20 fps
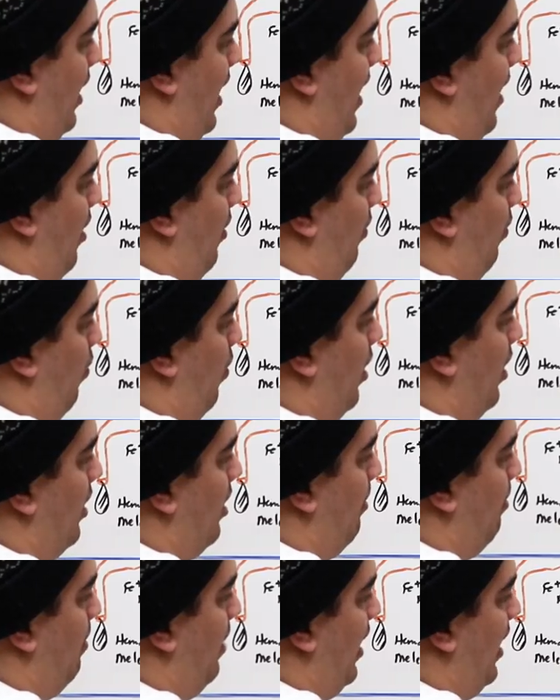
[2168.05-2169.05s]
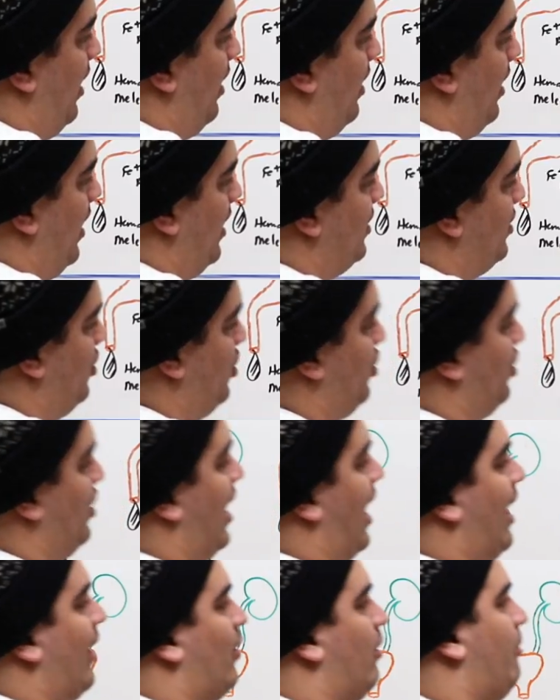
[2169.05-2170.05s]
Now, one of the big things you
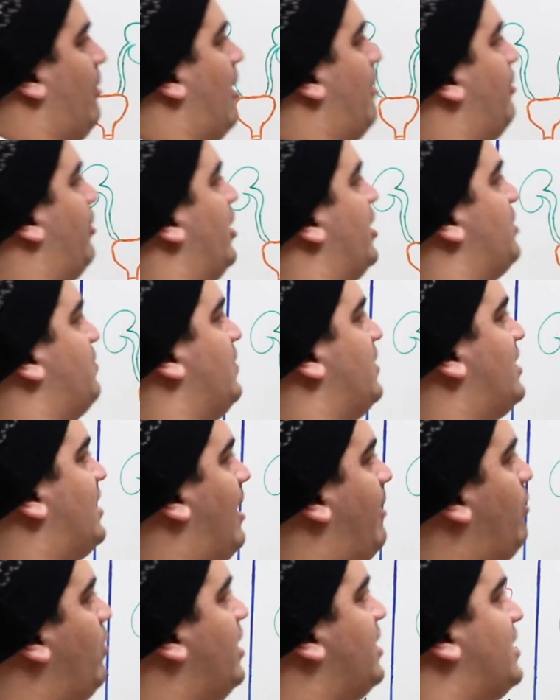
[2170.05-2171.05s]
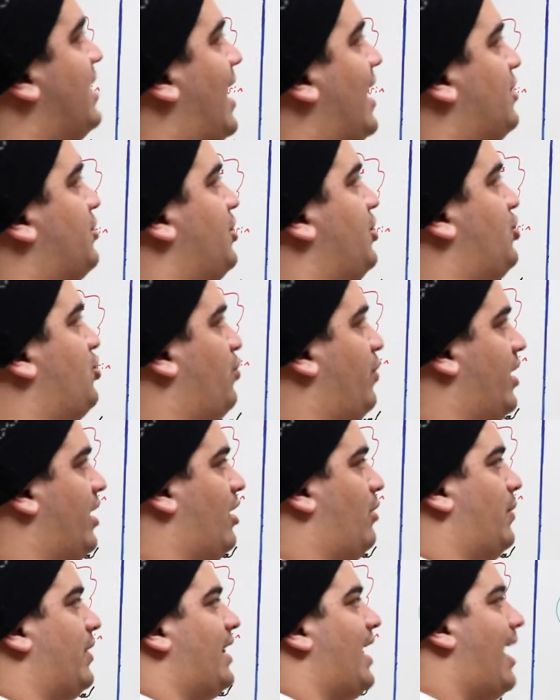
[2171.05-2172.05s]
got to remember is when someone is actually
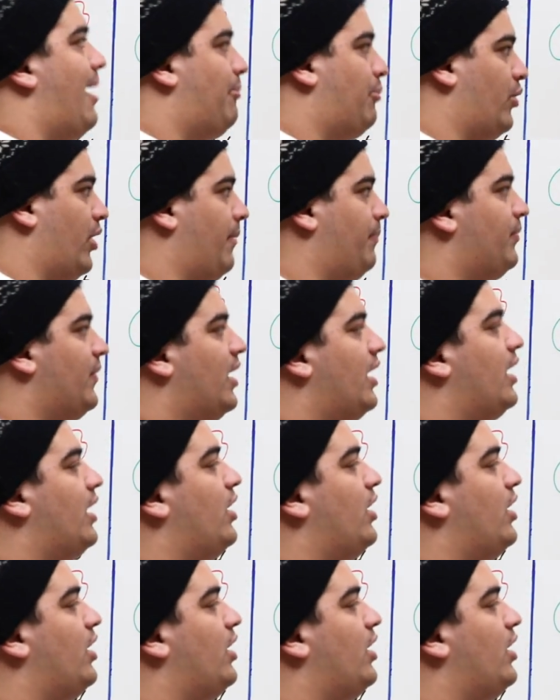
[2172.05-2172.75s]
treated with heparin,